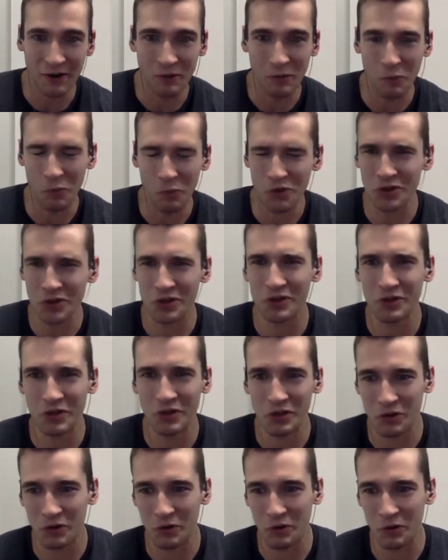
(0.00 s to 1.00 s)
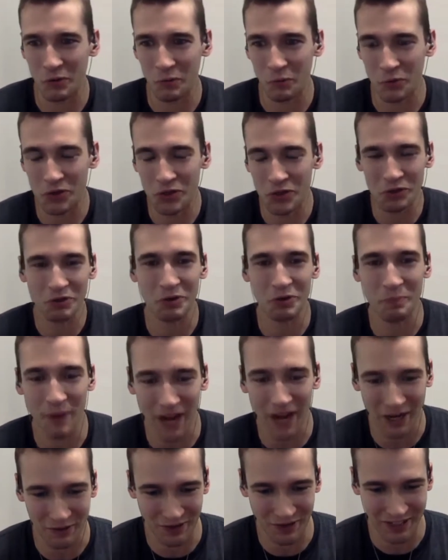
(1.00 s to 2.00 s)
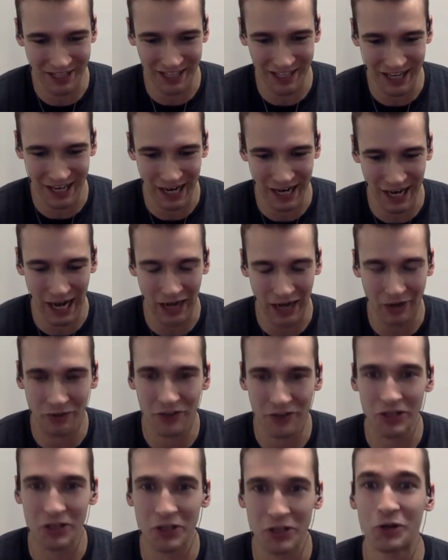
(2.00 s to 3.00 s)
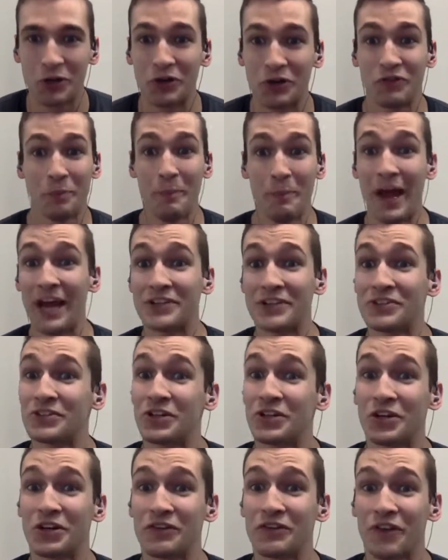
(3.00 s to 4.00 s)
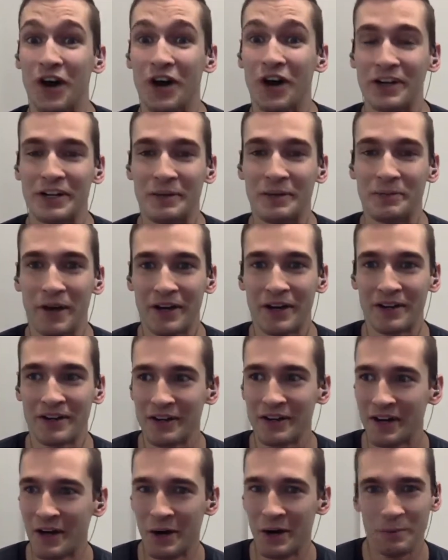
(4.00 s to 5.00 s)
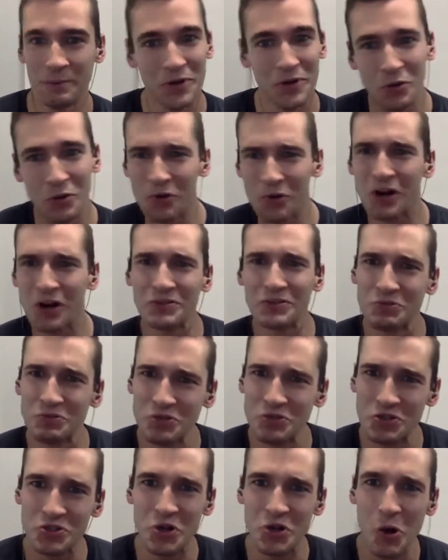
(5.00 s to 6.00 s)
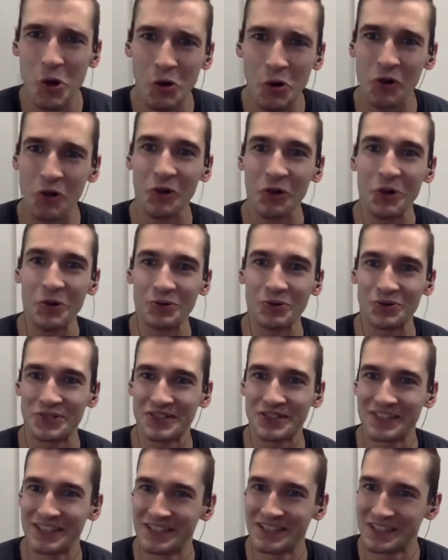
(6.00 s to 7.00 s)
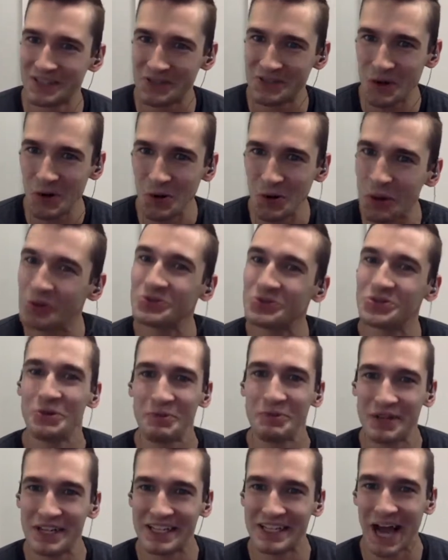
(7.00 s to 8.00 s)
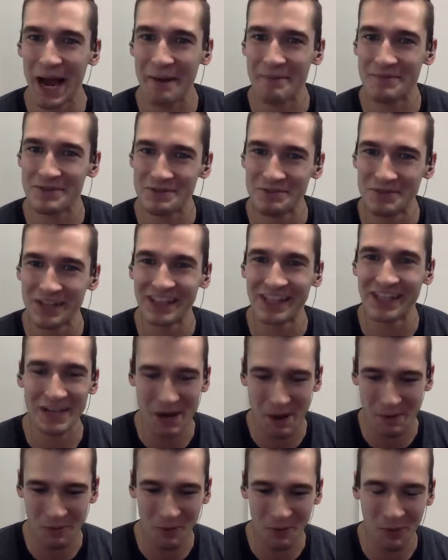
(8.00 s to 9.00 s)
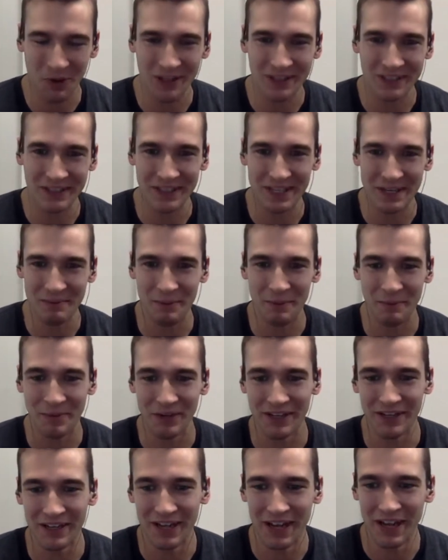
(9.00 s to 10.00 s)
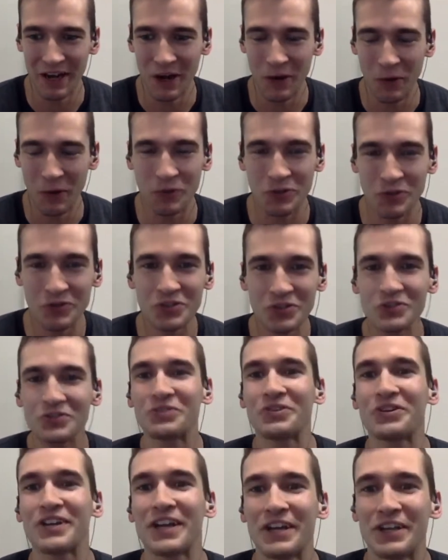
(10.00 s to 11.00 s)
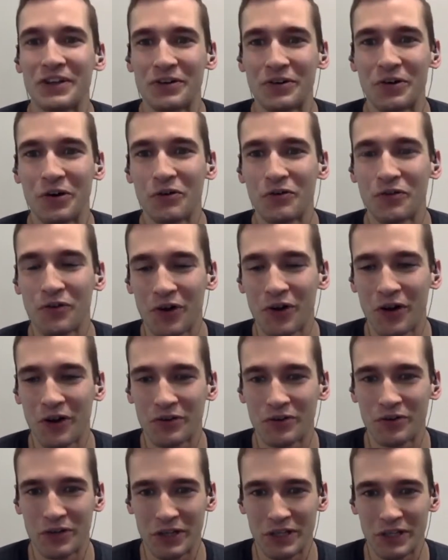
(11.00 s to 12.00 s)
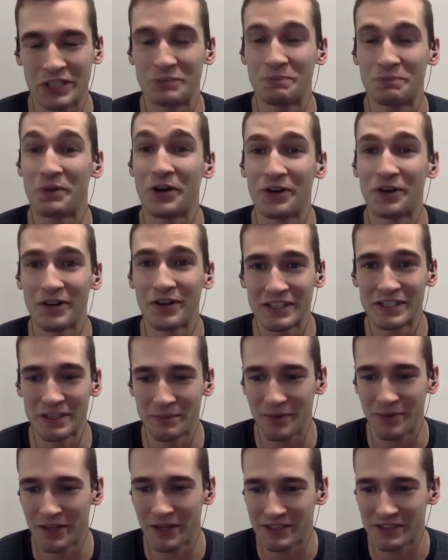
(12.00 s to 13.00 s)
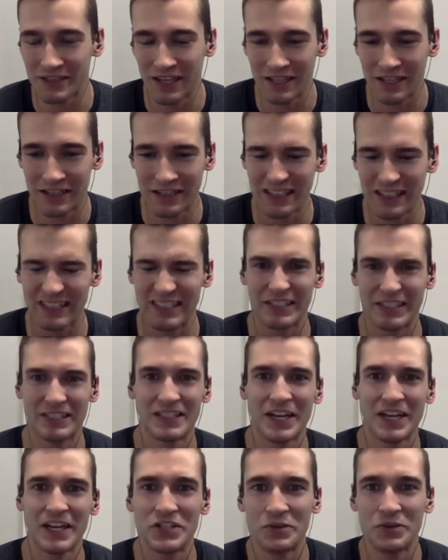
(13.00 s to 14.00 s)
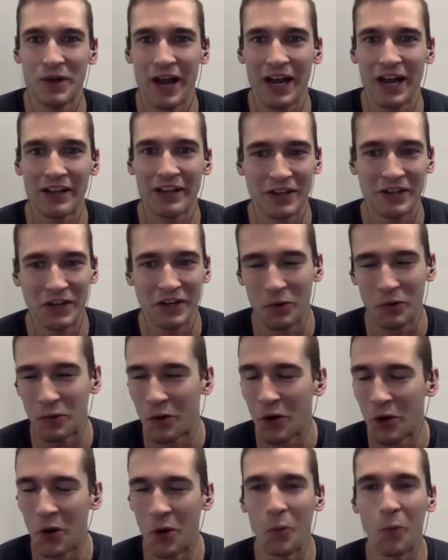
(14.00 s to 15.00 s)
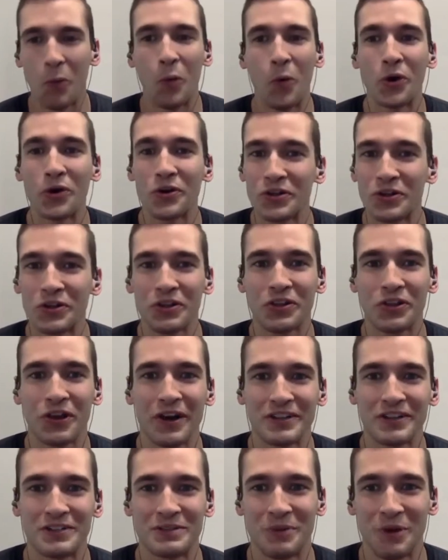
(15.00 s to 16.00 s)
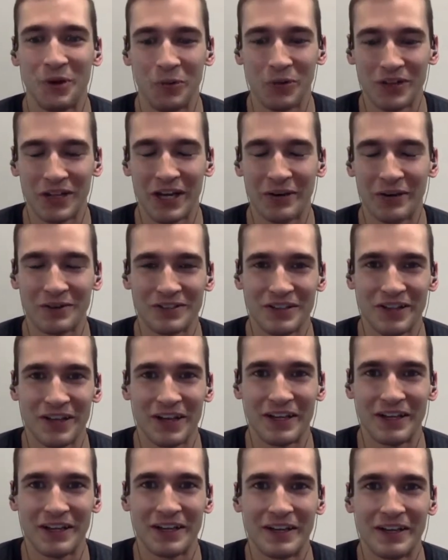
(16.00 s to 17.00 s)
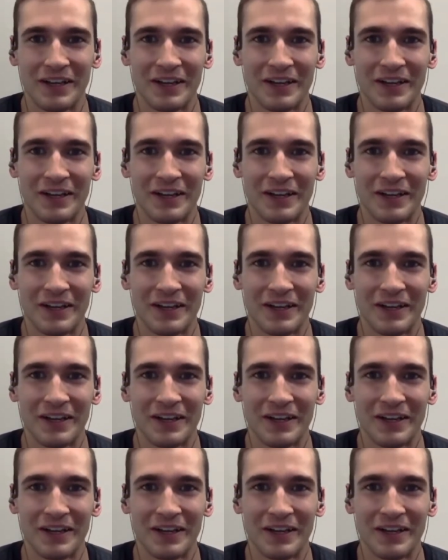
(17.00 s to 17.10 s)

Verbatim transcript: When you, when you look back, right, it, I don't think you could have imagined it could have gone any better, but you were also so close so close so many times to being that number one team. I mean, when you just look at your overall experience at Penn State and the success you had there, you know, what are your thoughts about what that was like?